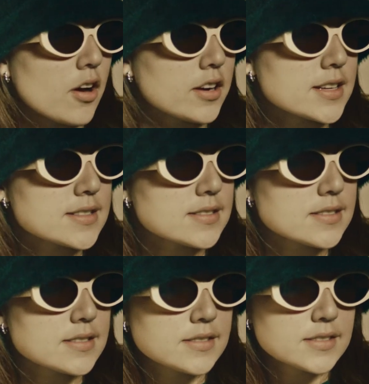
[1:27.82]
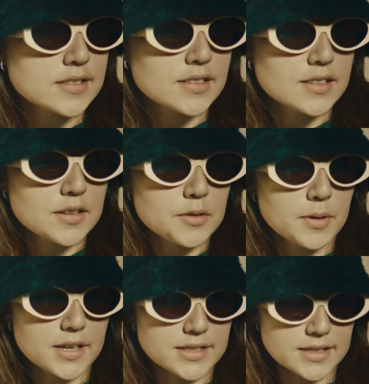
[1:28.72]
a movie about
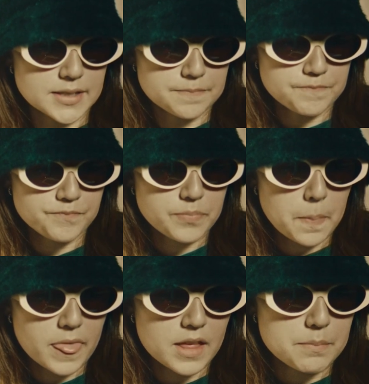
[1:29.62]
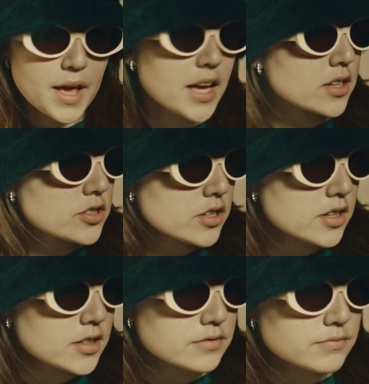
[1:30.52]
essentially a poser,
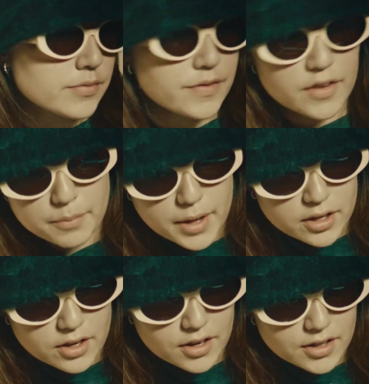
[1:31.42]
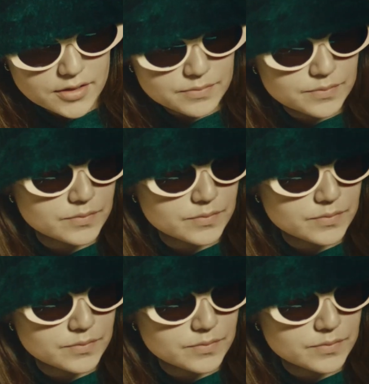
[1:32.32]
someone who's a fake.